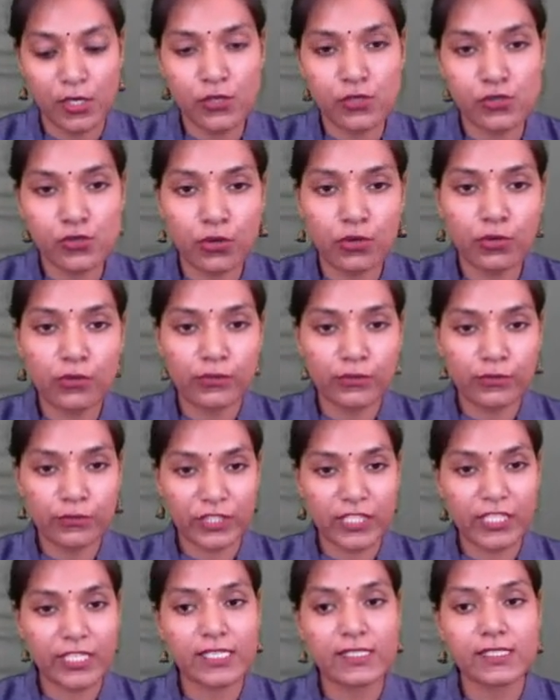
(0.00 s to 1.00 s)
So
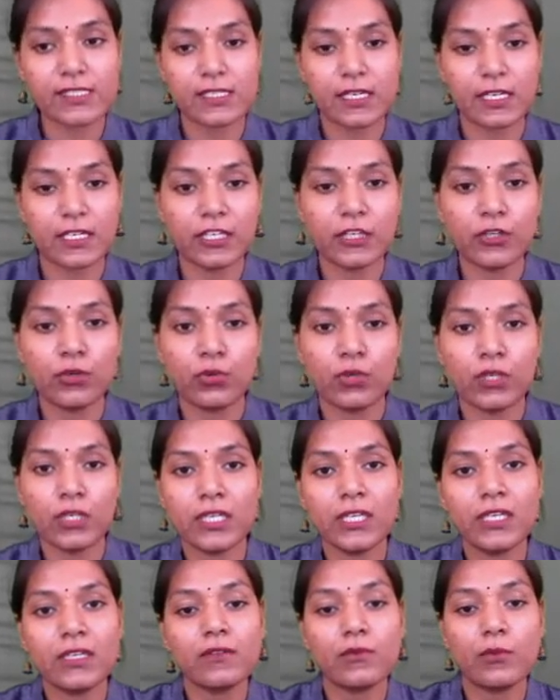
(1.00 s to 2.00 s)
we can study
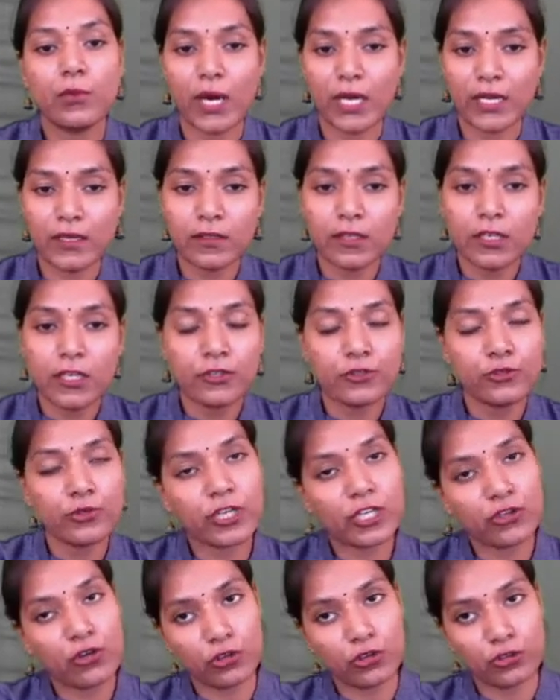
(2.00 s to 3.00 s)
only one, you
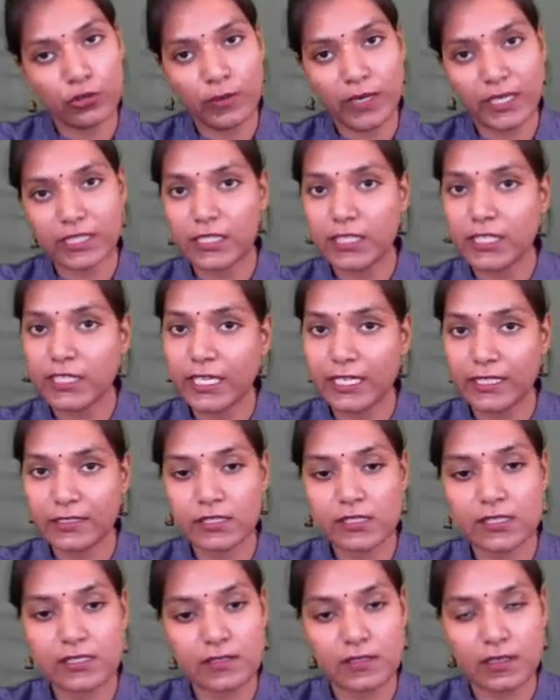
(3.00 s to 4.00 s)
can automatically get
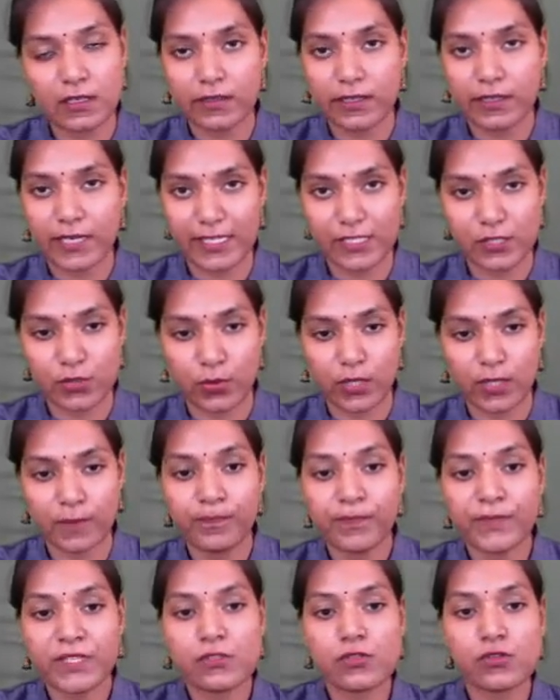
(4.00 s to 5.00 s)
this next one.
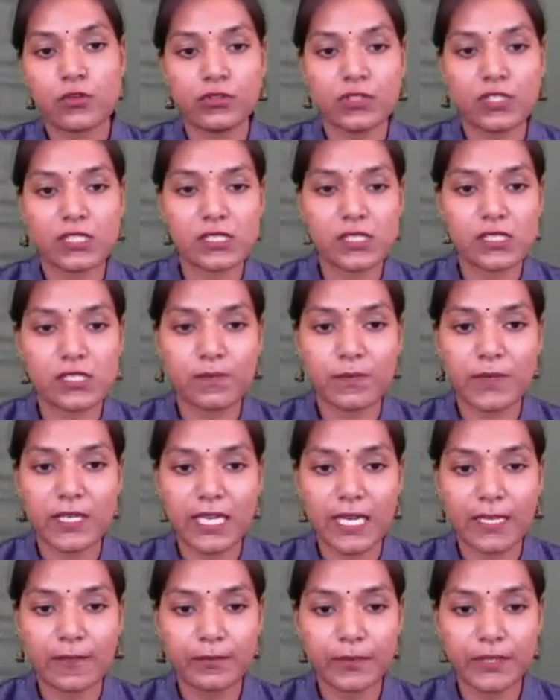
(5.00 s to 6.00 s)
So this is
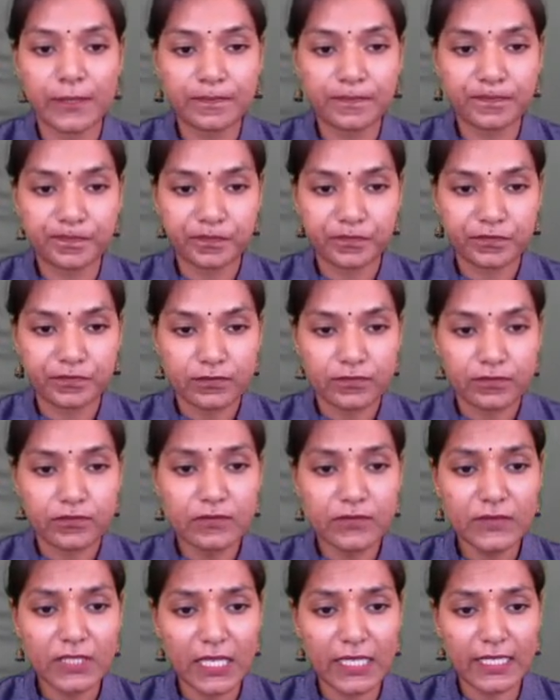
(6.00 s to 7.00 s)
PNP,
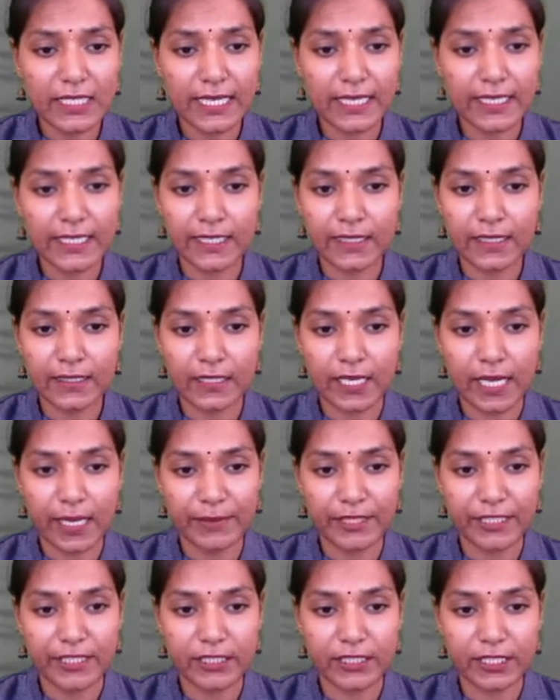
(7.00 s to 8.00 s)

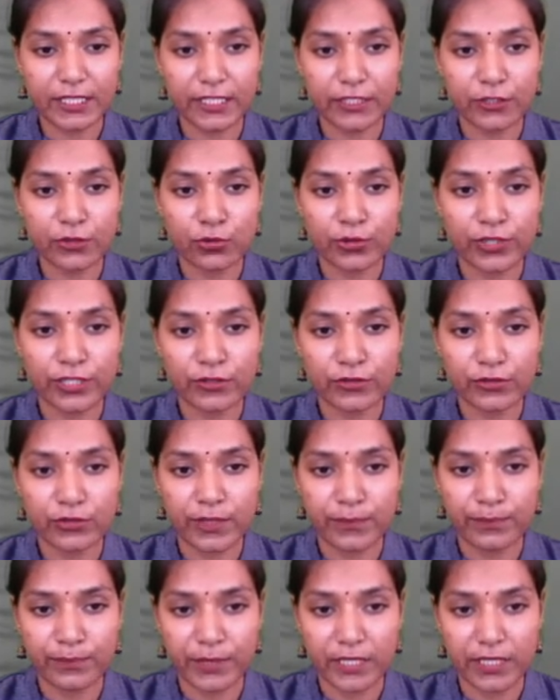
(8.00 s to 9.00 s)
emitter current going to
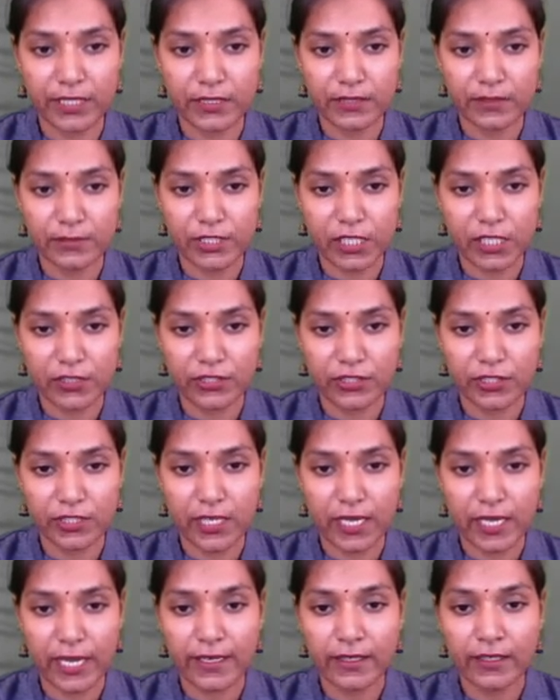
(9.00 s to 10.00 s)
the P junction
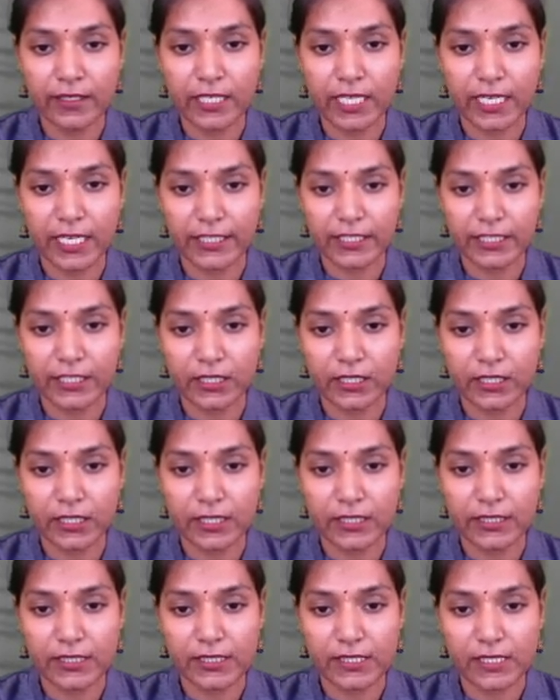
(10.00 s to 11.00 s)
and collector
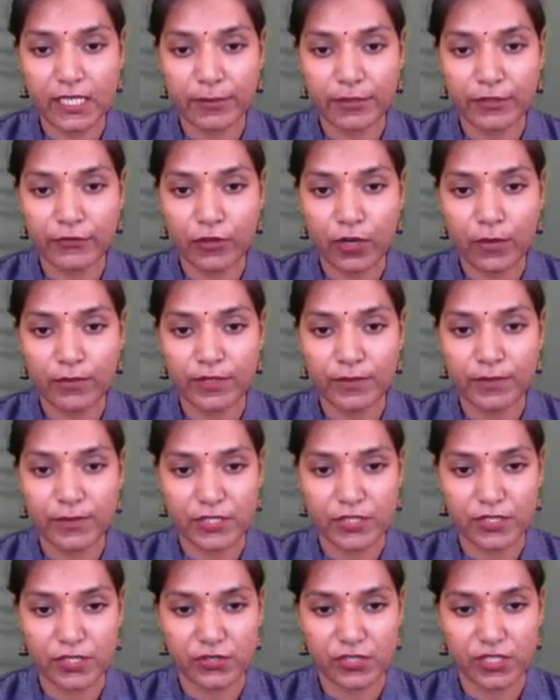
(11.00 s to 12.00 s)
current is coming from the P
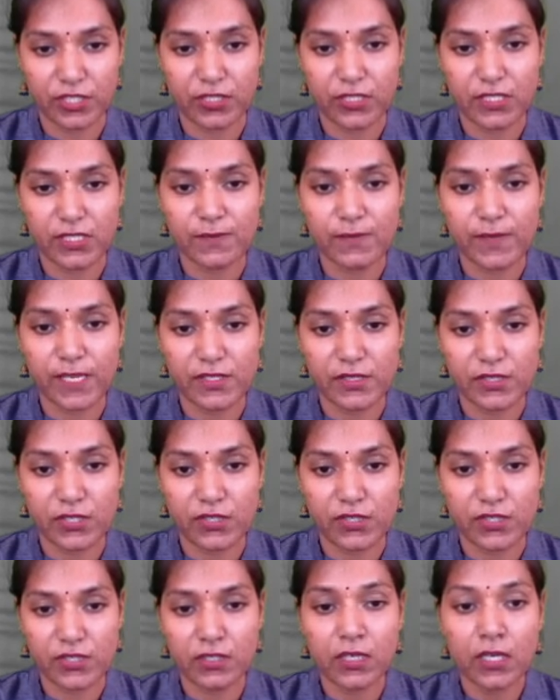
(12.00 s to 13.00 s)
junction. This base
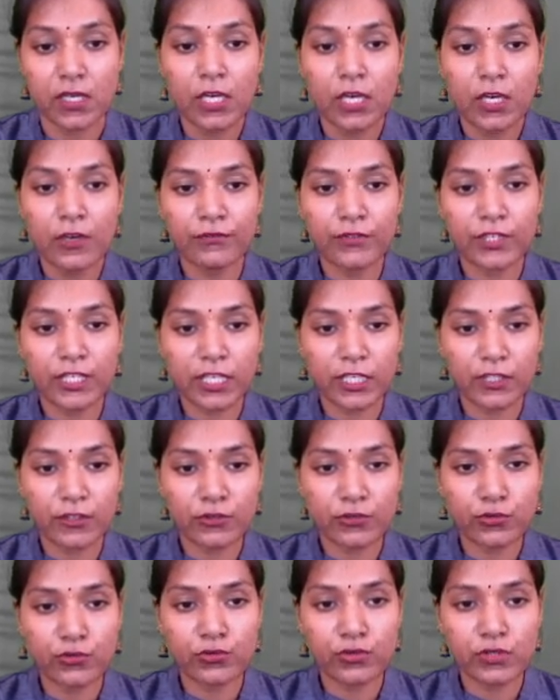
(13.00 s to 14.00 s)
junction, we can
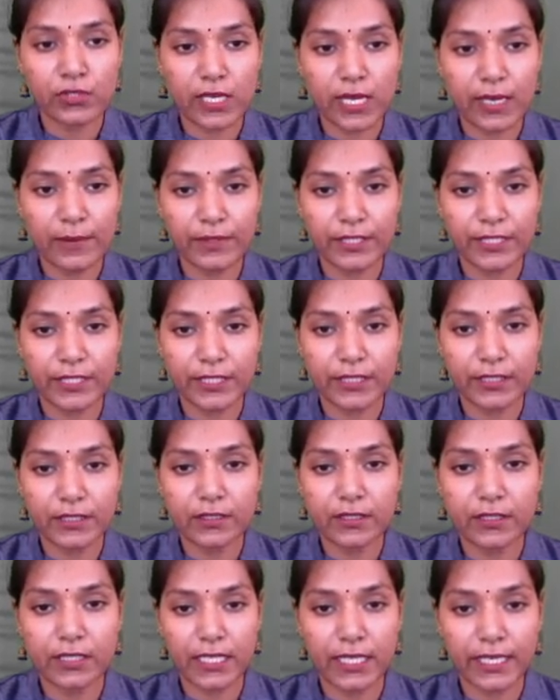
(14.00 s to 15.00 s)
use emitter,
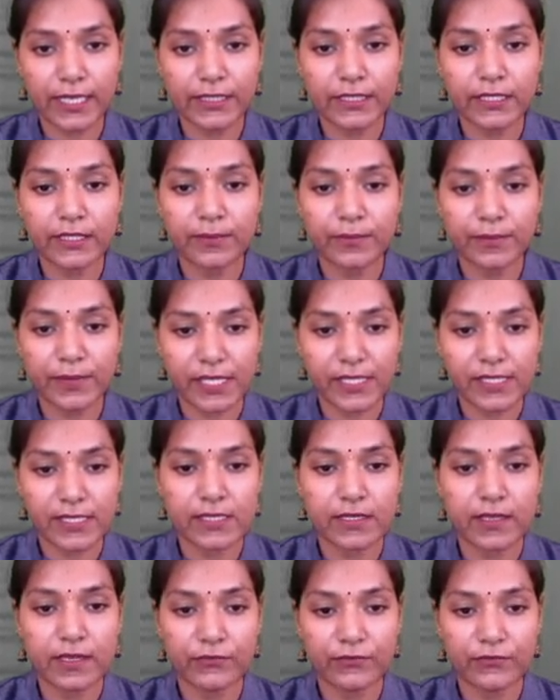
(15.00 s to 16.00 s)
collector,
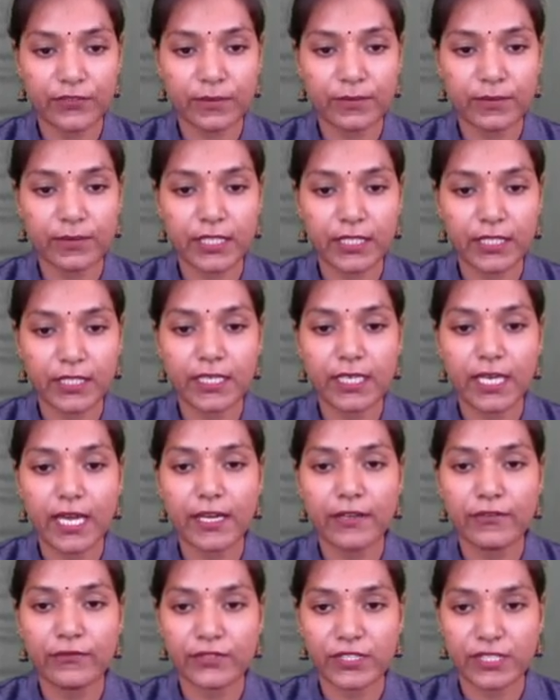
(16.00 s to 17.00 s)
base, VBE
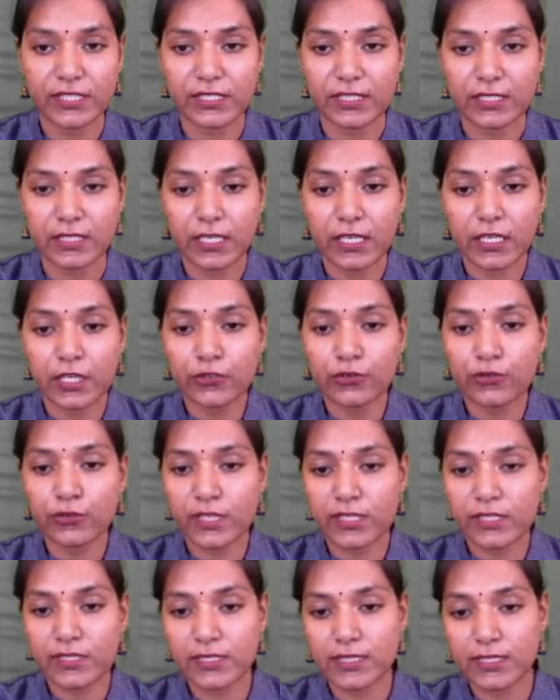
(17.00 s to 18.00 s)
and VC. You
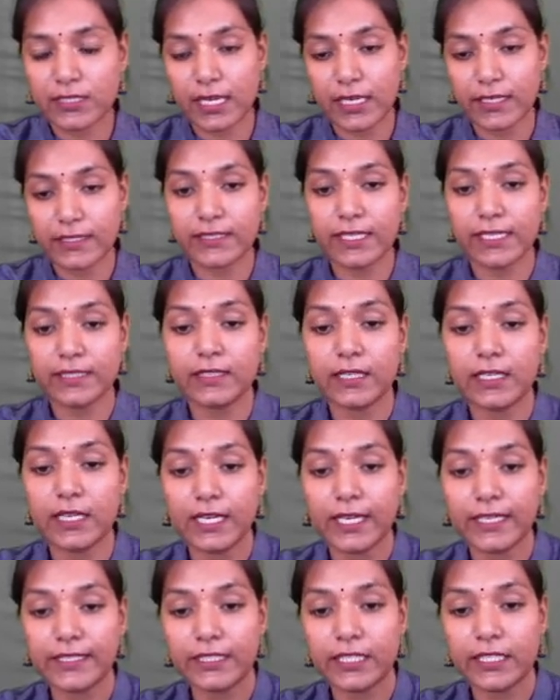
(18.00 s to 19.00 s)
can see that the
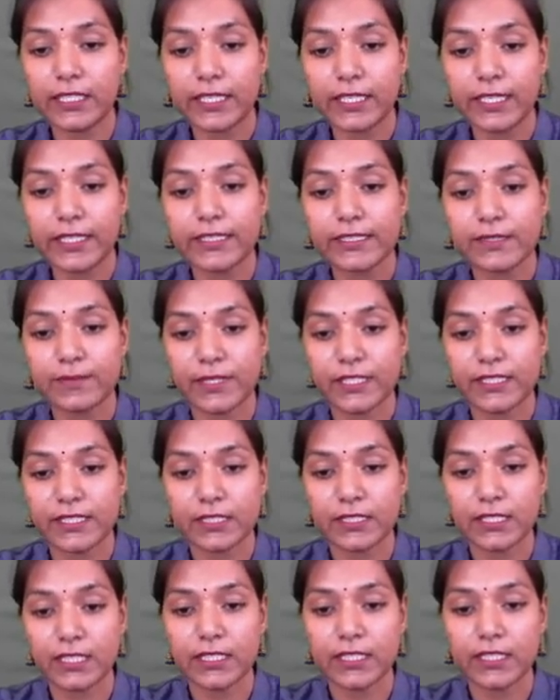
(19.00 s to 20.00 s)
collector current is
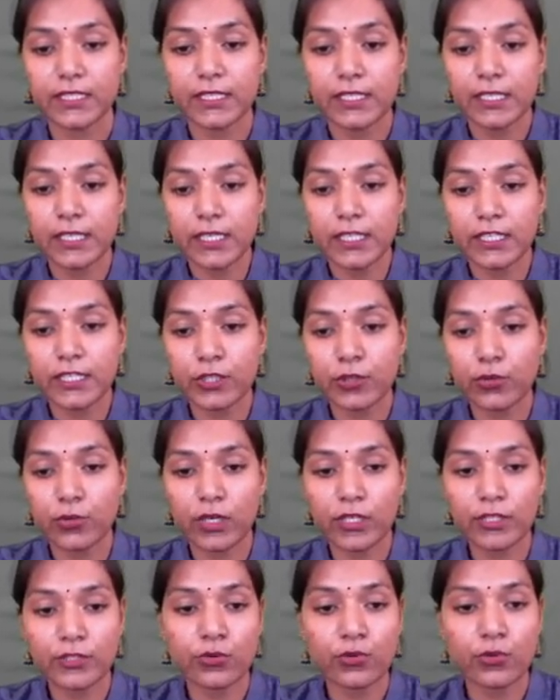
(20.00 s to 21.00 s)
basically
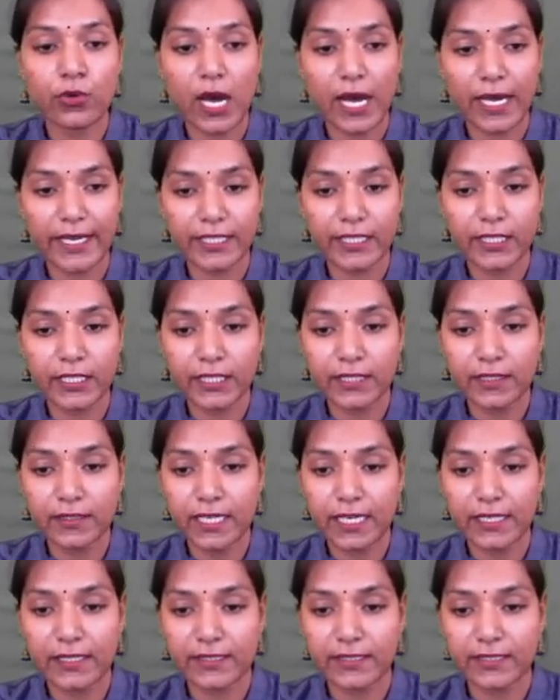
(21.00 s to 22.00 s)
equal to IE,
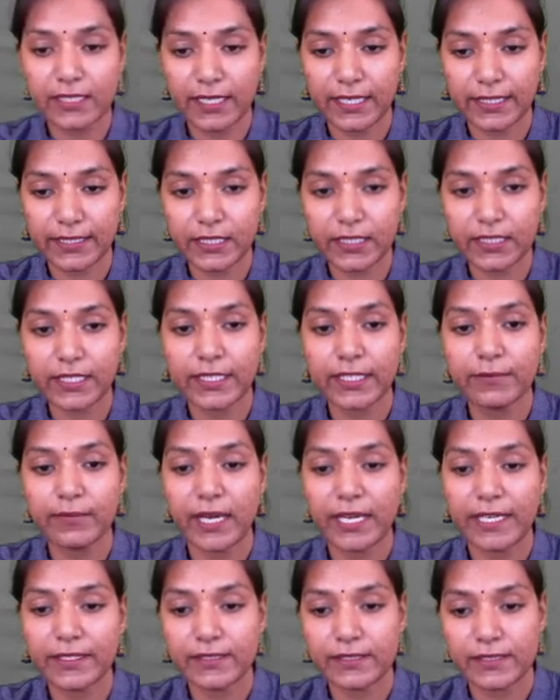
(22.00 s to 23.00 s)
that is collector current
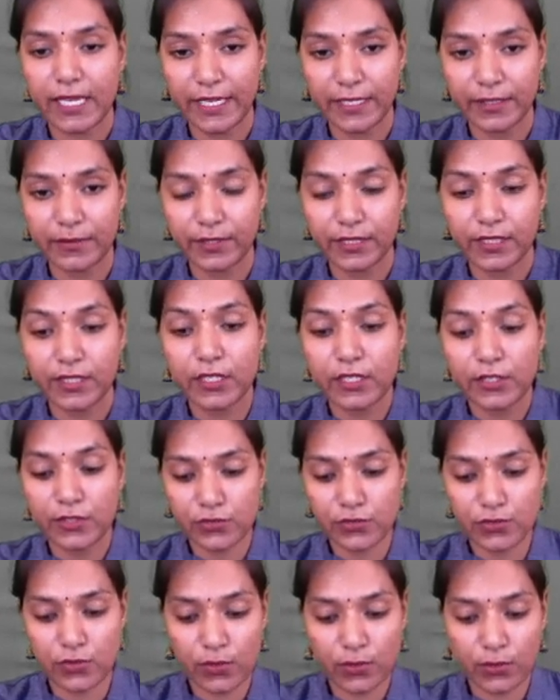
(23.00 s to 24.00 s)
minus IV.
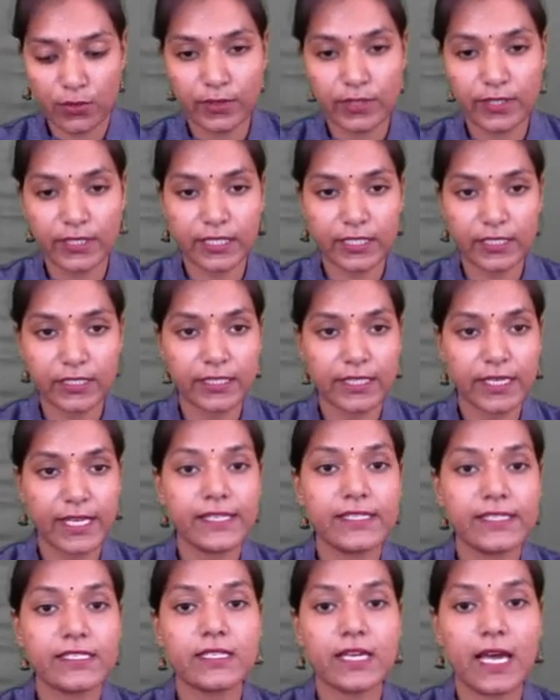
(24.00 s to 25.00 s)
So in the
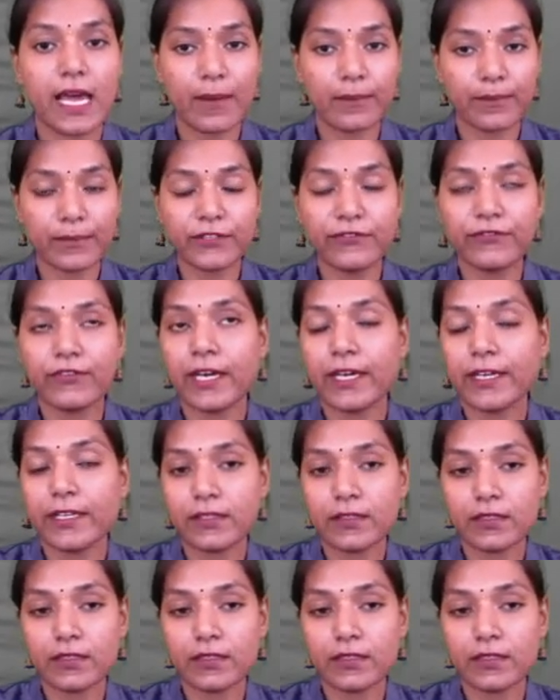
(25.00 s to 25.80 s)
next amplifier,